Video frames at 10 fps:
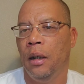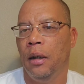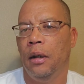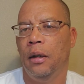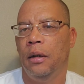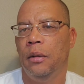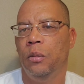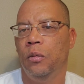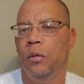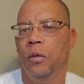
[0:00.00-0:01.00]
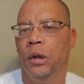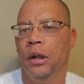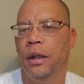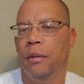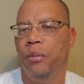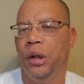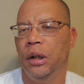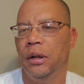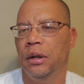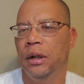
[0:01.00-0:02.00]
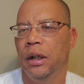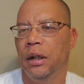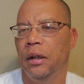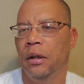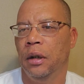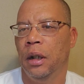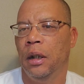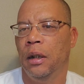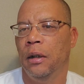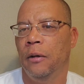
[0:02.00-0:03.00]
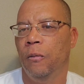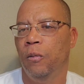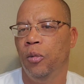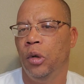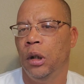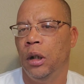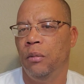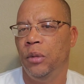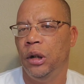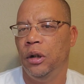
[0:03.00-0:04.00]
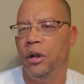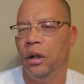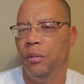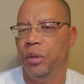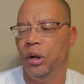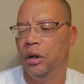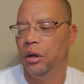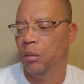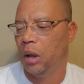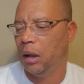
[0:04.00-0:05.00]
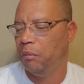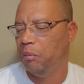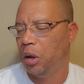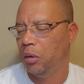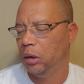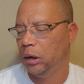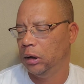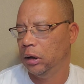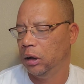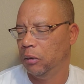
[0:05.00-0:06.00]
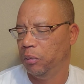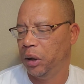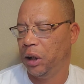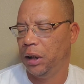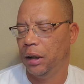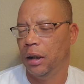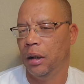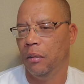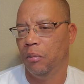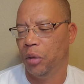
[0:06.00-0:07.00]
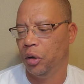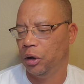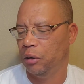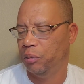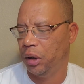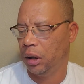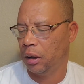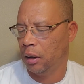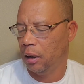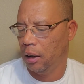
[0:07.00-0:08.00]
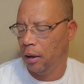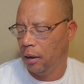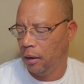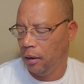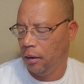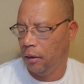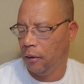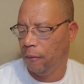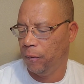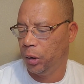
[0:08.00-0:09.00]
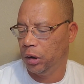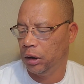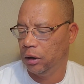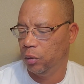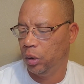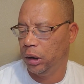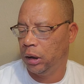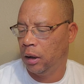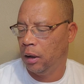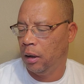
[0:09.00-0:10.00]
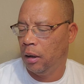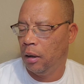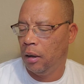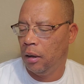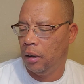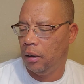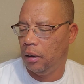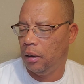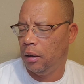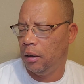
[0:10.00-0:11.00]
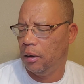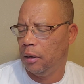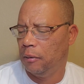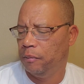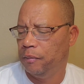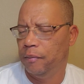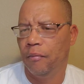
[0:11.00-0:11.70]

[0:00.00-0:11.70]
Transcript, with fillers: Um, with that being said, let me jump into my bonus pick, bonus pick uh, for this week. Um,